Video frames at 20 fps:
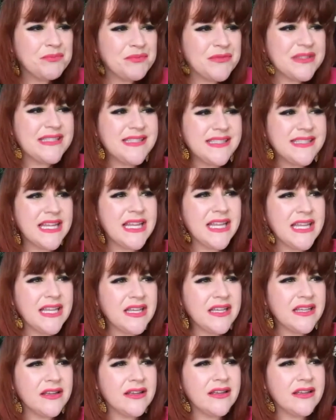
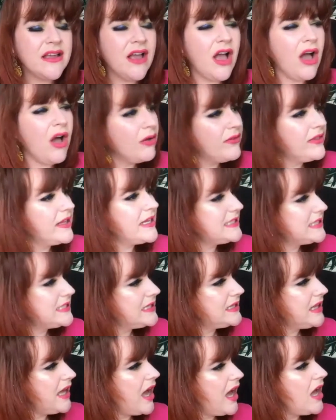see, oh, they
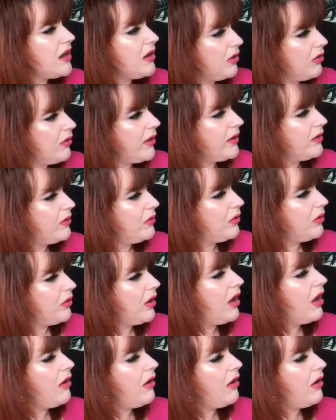did that. Okay, cool.